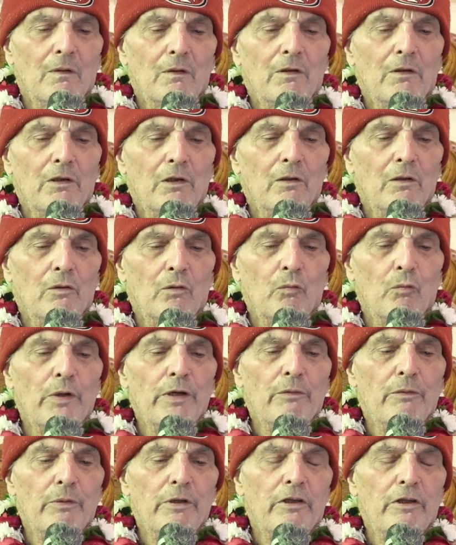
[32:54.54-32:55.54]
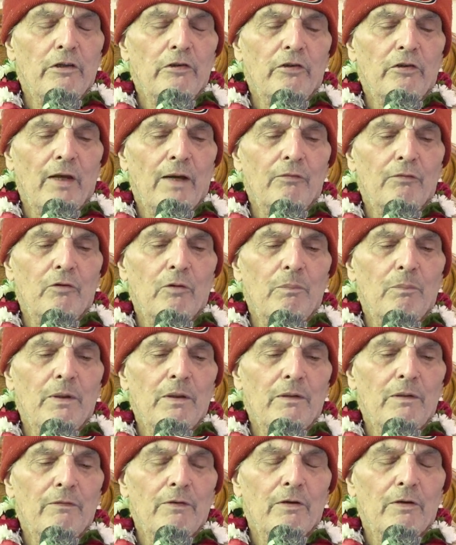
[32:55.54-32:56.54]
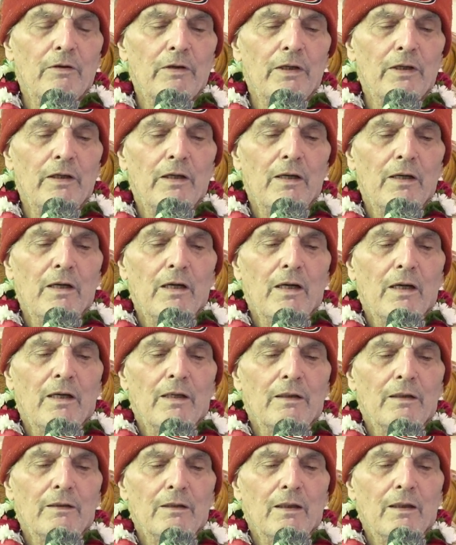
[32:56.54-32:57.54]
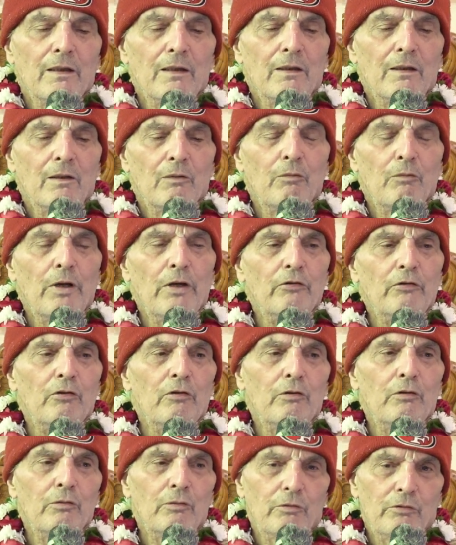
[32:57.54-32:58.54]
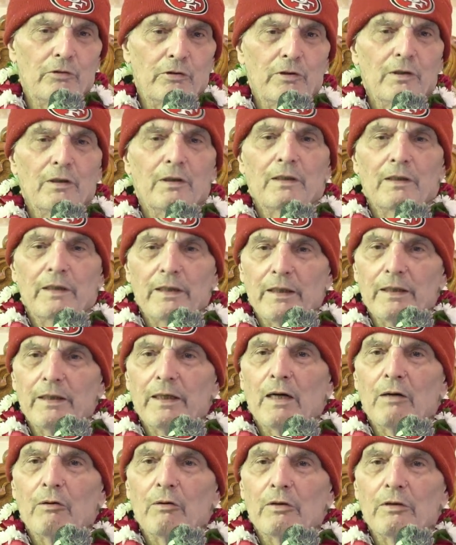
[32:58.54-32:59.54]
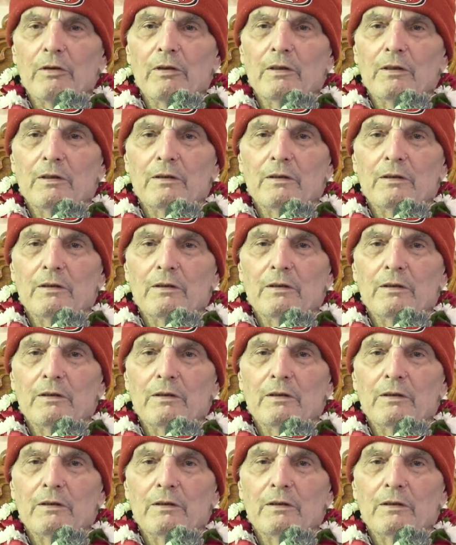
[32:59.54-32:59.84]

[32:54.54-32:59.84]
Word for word: you know, we would just have to be very uh, resolute in our